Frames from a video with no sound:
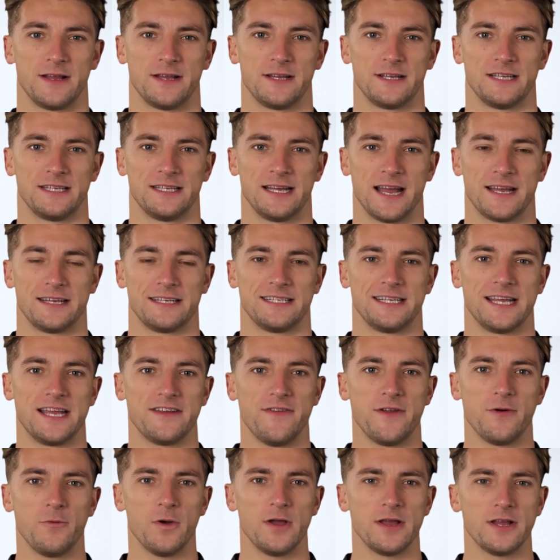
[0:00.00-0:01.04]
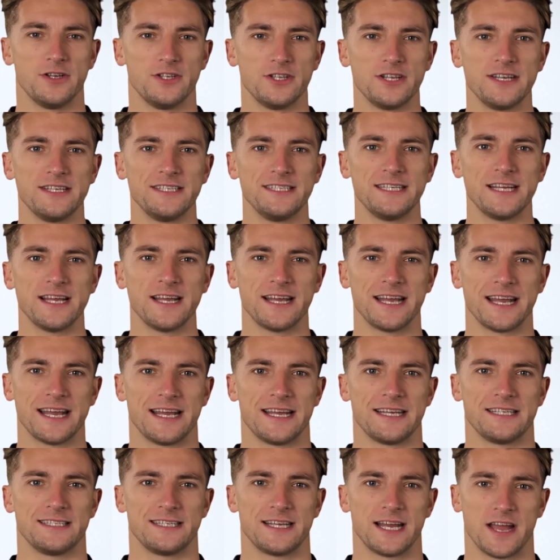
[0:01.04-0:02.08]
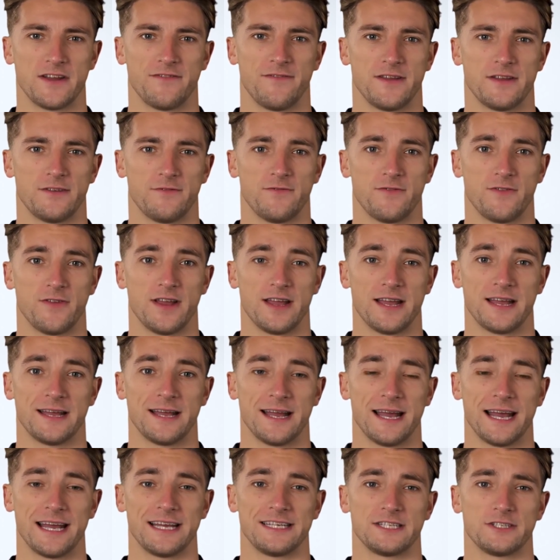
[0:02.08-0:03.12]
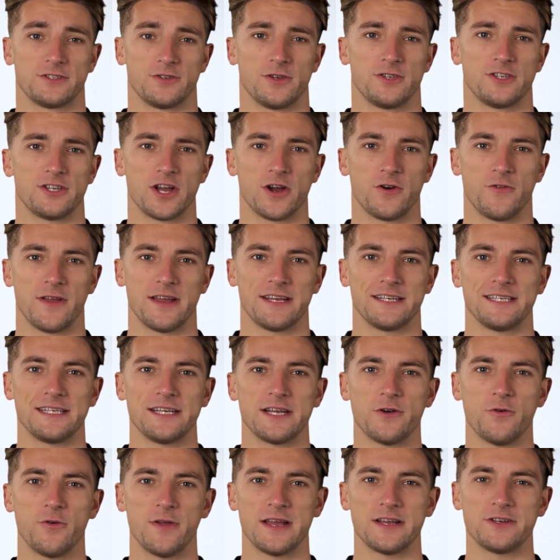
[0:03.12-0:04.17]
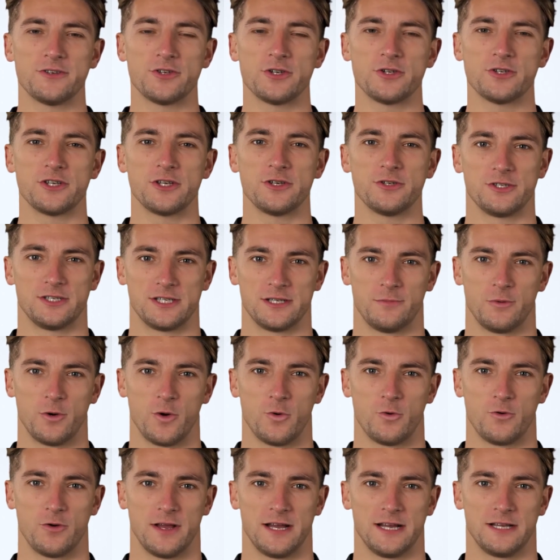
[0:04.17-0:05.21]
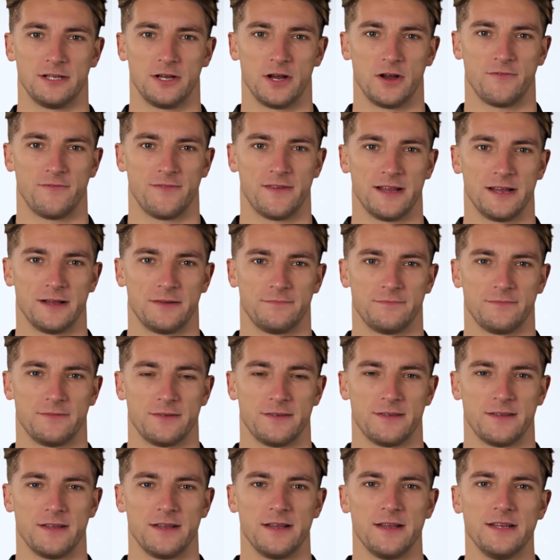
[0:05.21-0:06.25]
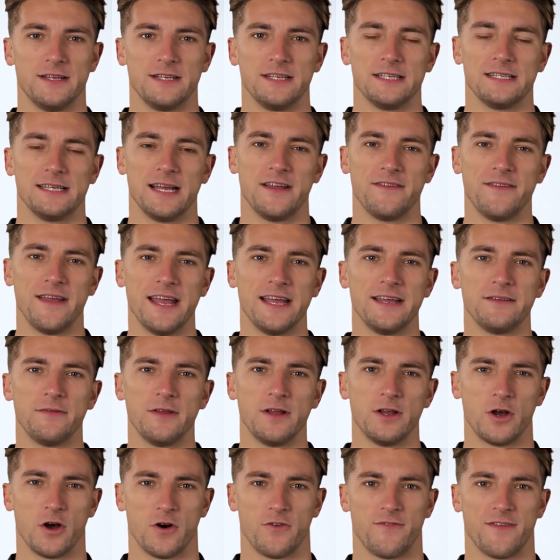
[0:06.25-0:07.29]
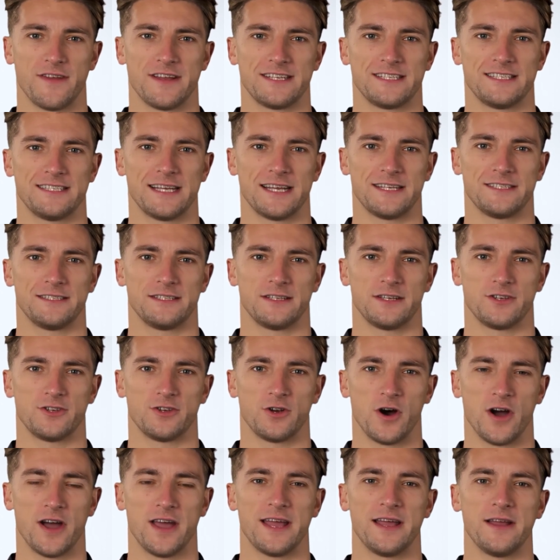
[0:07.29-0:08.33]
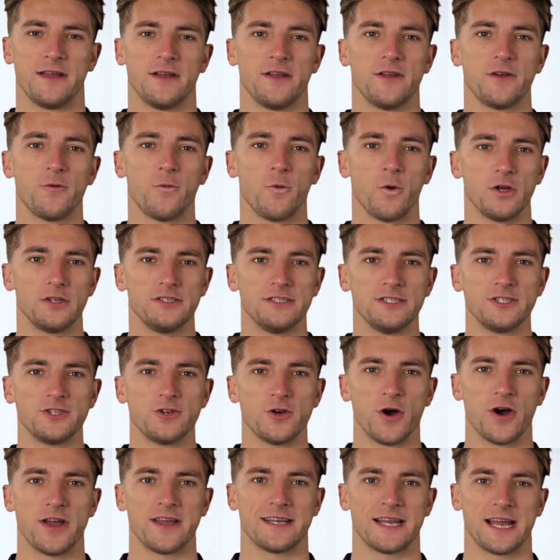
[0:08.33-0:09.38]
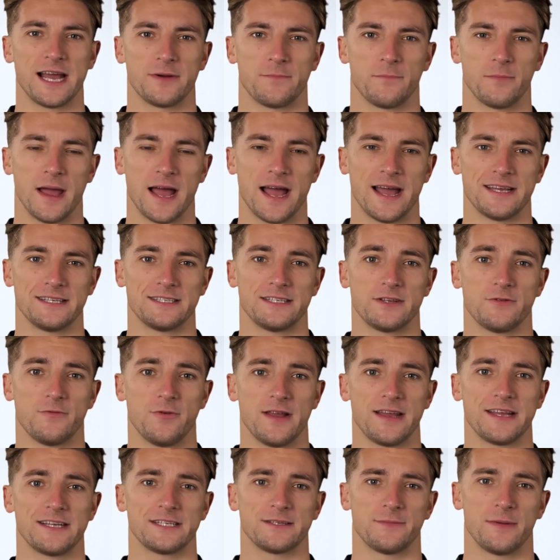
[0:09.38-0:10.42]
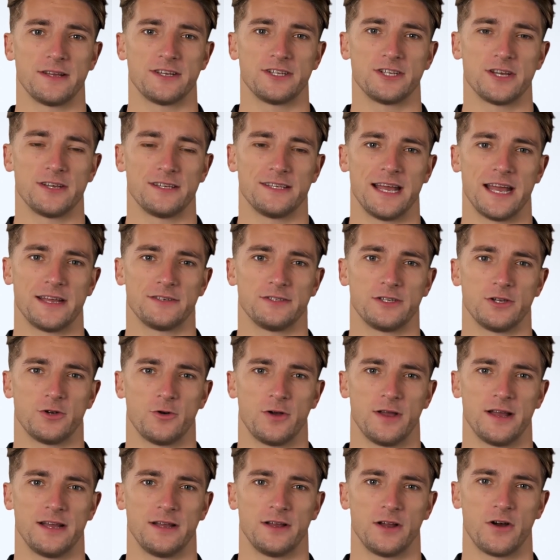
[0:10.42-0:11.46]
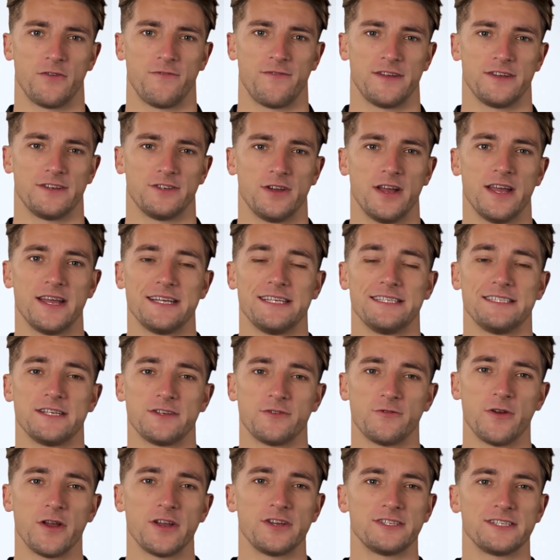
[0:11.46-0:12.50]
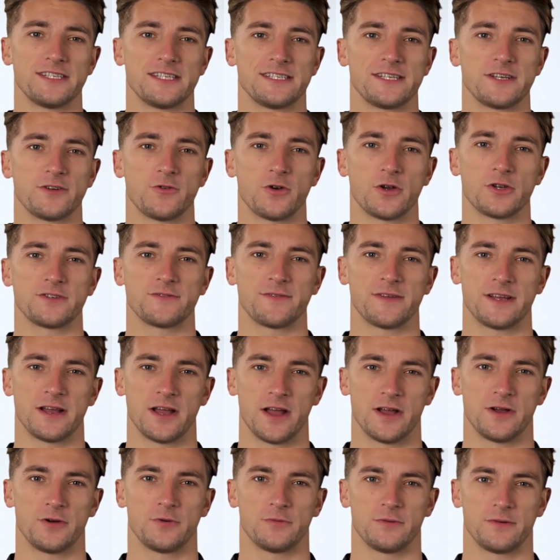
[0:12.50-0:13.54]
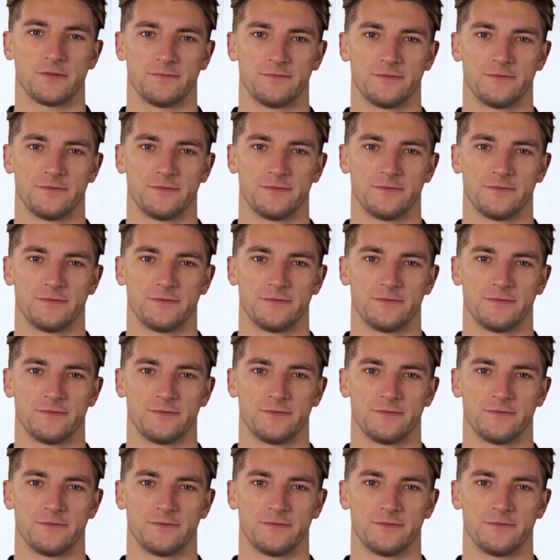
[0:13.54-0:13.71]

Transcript: Step 7. When the GCE is caffeine-free, it is regenerated and reintroduced to more green coffee. Step 8. The coffee is sent to the dryer. Once dry, they are bagged and ready to be shipped out to green coffee traders and roasters across the globe.